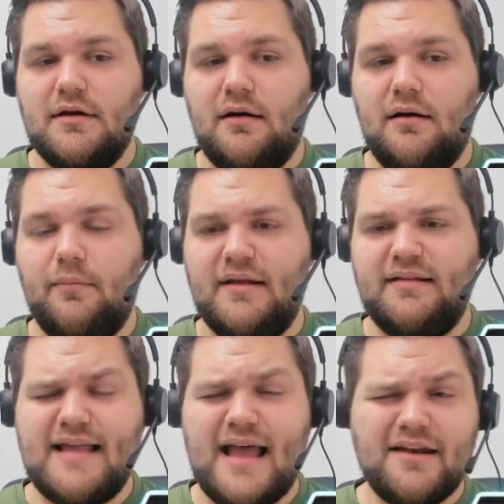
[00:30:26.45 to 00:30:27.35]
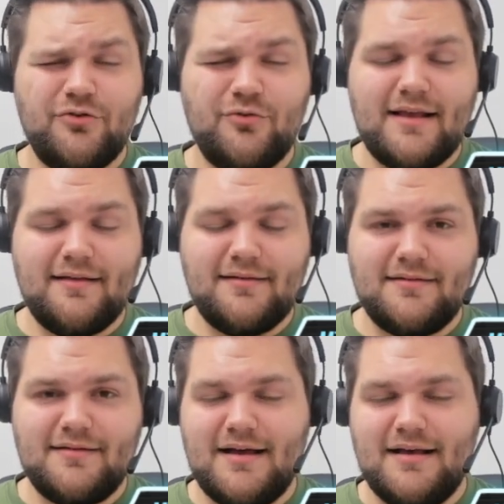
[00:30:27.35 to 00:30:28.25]
My standard raise
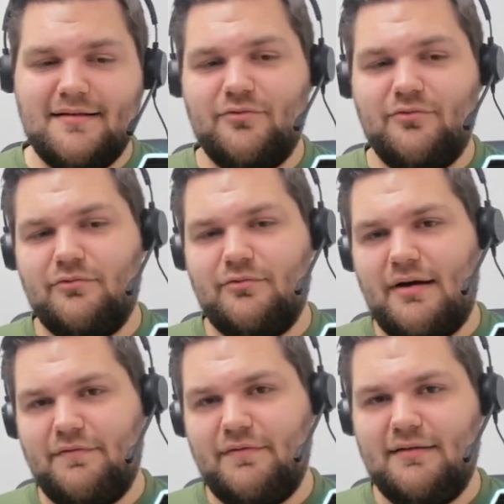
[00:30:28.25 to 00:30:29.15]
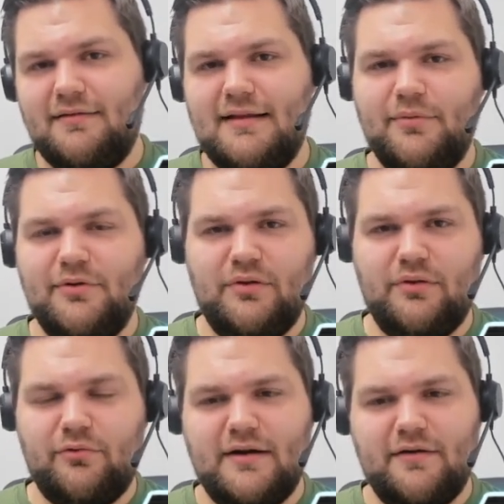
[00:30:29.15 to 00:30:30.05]
size rough is like between
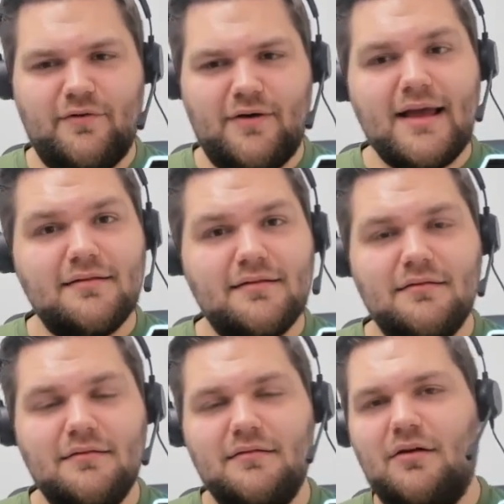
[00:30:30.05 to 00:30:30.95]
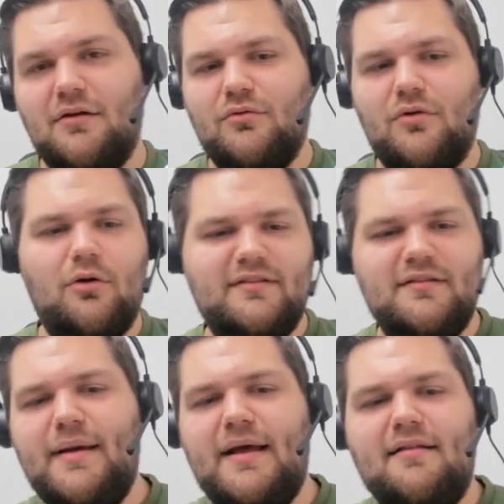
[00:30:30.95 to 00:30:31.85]
3 and 4x. So always
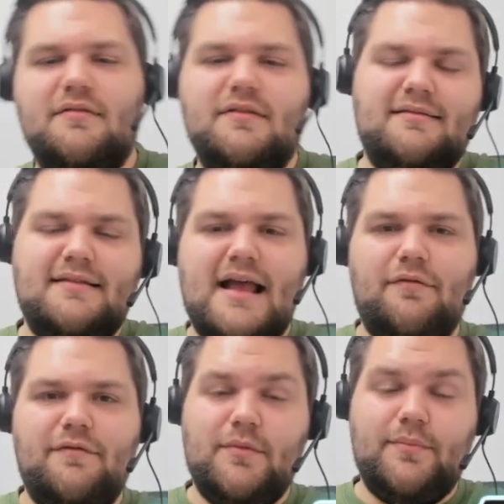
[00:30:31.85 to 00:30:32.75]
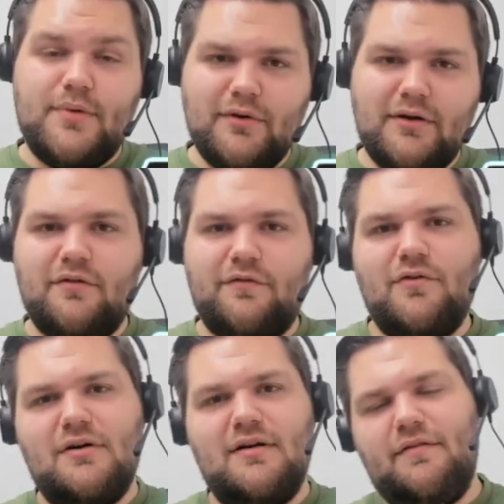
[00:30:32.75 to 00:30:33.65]
depends on the stack of the opponent, of
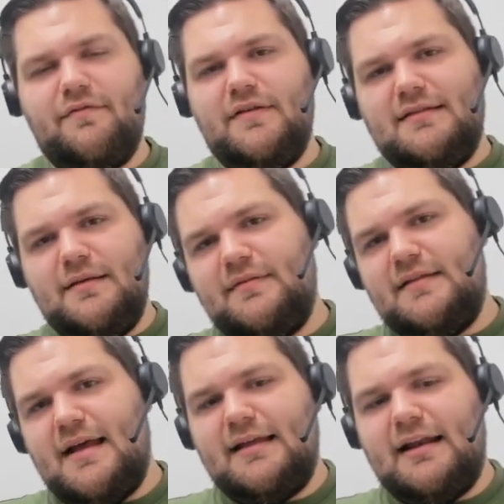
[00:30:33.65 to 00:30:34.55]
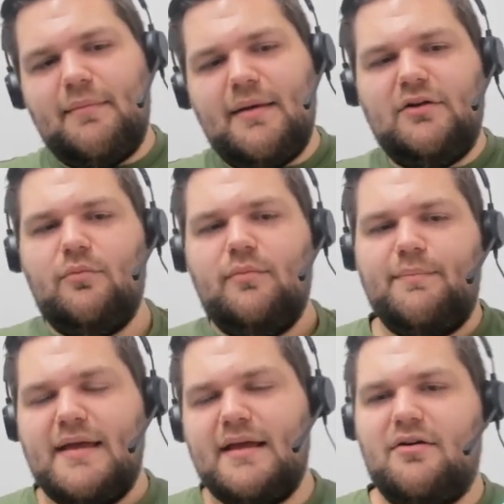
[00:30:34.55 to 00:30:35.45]
course. If he's deep stack, then I might go a
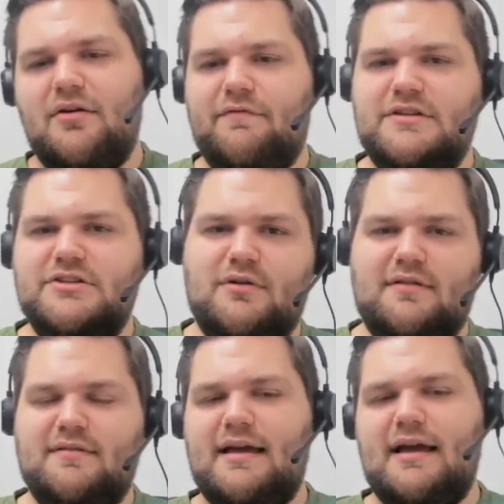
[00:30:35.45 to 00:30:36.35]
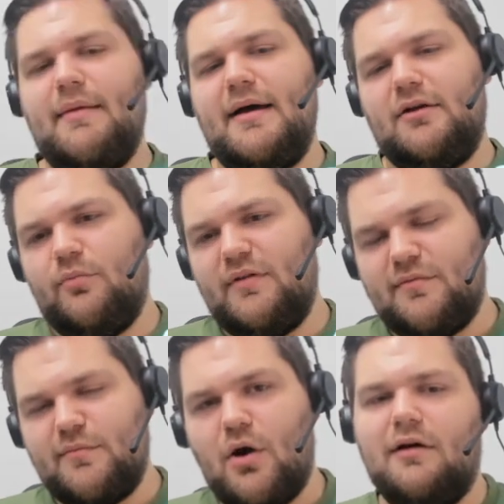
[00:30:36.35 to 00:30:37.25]
bit bigger. If he's short stack, I might go a bit
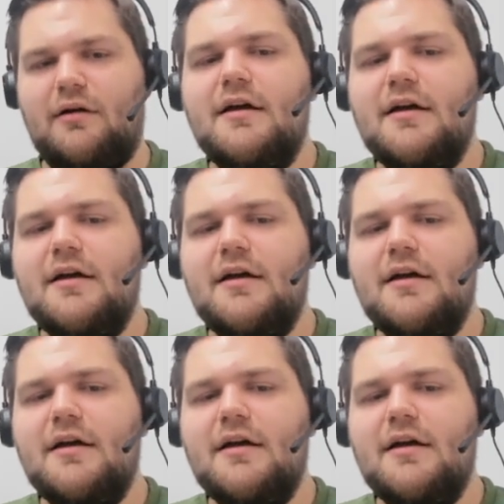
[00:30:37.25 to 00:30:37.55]
smaller.